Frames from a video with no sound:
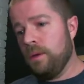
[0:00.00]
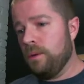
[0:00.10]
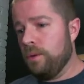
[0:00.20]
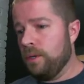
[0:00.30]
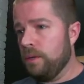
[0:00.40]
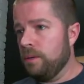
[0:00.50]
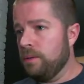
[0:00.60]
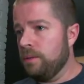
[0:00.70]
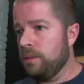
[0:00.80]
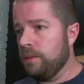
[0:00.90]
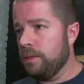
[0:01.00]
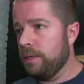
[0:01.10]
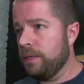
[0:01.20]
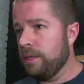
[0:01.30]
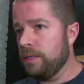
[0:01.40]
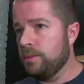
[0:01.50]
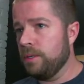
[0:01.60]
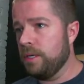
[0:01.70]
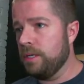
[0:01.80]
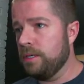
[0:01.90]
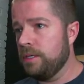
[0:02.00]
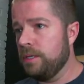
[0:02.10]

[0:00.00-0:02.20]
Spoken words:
you know, it is what it is.